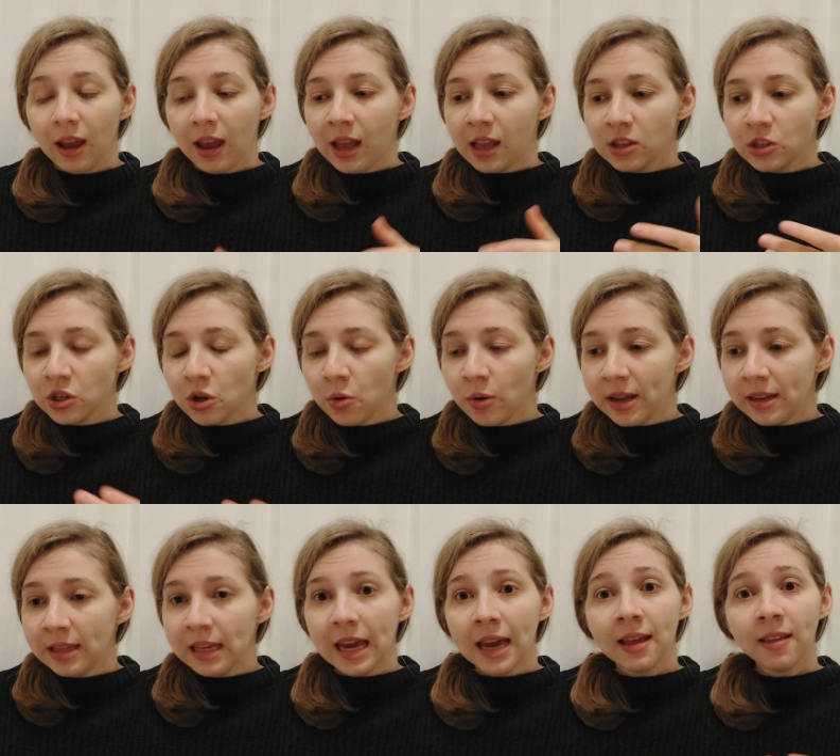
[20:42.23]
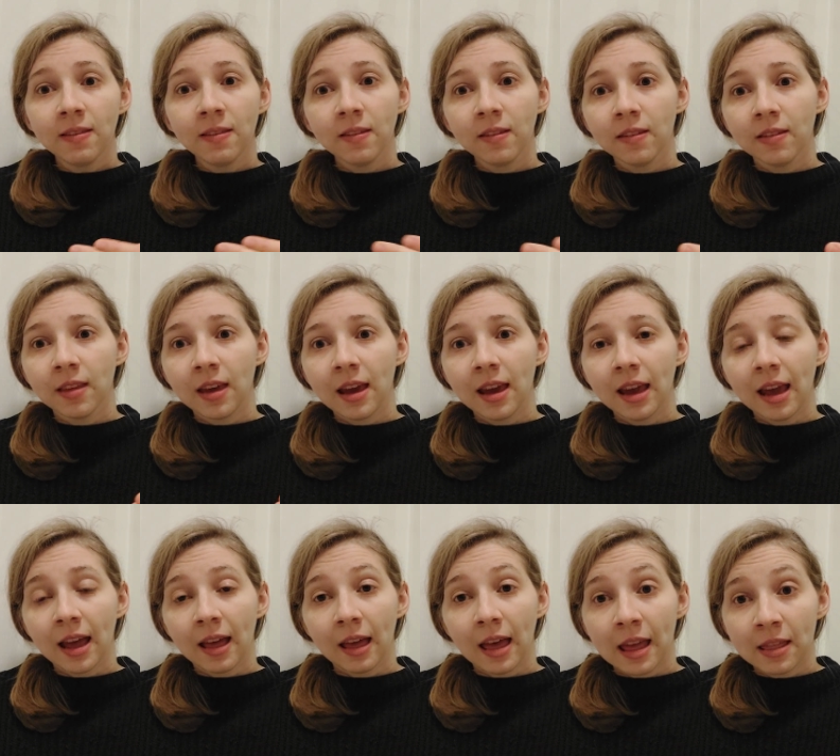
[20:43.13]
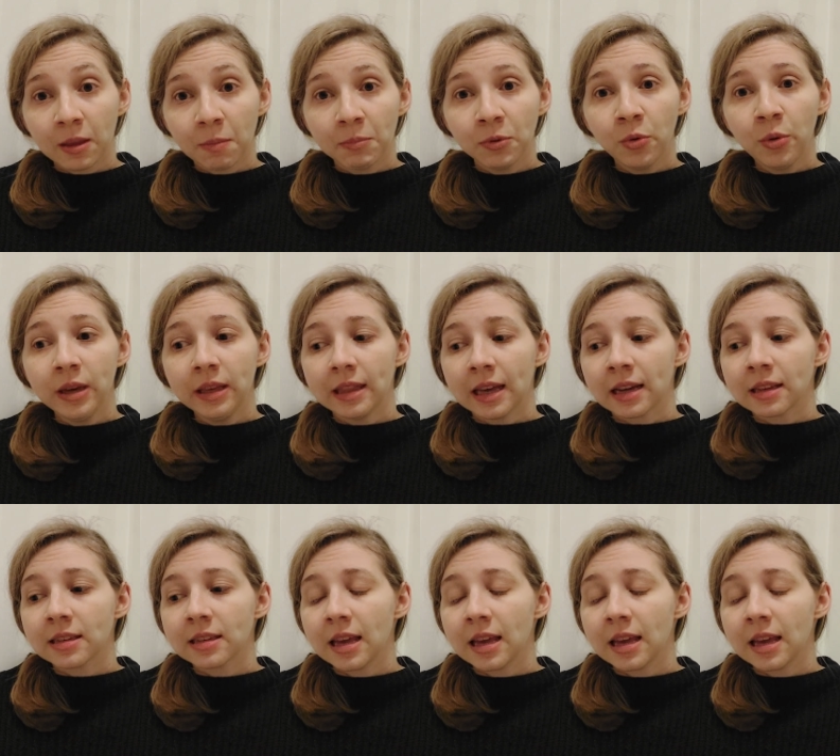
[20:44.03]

And so in the end, they end up doing that.